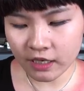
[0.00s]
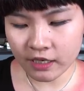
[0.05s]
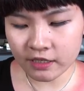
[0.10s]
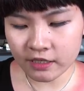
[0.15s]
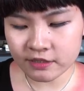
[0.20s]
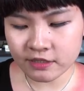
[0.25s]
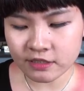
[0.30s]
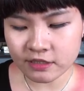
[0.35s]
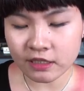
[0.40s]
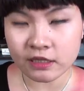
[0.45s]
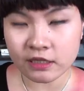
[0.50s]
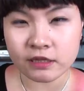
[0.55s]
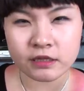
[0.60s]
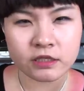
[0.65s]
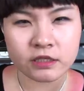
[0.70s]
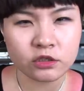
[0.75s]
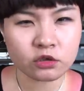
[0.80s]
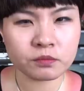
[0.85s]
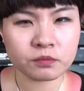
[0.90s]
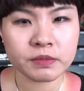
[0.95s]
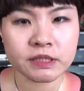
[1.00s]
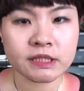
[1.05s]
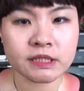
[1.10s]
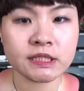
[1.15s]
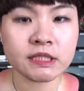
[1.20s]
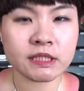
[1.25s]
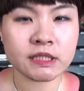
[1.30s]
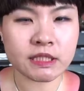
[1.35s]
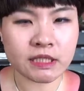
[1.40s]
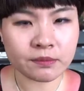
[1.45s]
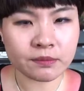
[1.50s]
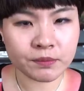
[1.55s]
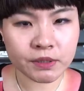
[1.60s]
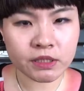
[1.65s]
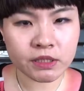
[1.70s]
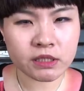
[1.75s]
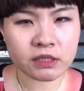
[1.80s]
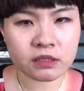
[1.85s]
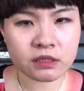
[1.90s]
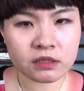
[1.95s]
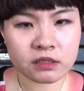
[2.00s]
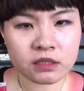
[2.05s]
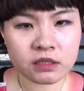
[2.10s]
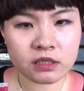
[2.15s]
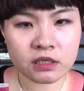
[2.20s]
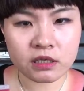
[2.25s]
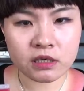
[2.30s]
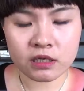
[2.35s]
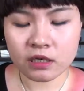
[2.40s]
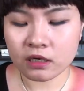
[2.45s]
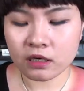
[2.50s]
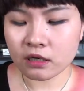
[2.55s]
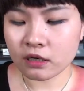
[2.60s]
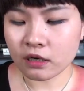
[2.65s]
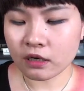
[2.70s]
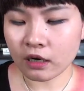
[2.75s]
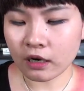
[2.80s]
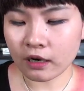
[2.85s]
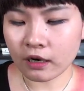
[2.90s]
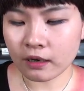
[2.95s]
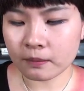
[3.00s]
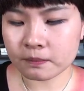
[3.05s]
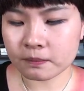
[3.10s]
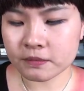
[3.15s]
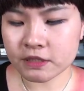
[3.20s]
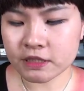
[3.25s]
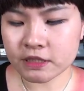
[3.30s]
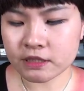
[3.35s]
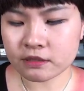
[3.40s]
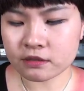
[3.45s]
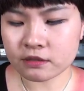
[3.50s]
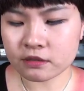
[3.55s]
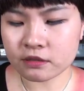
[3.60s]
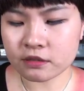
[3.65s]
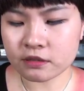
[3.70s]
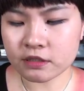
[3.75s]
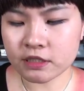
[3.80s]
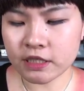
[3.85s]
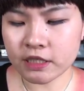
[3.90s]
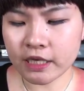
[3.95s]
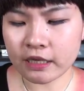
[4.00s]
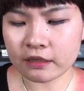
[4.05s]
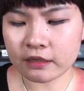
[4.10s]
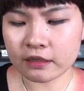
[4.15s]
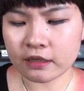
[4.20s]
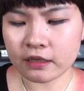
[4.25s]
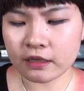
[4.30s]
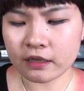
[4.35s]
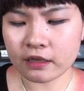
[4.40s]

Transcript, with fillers: it's a little bit deeper um, than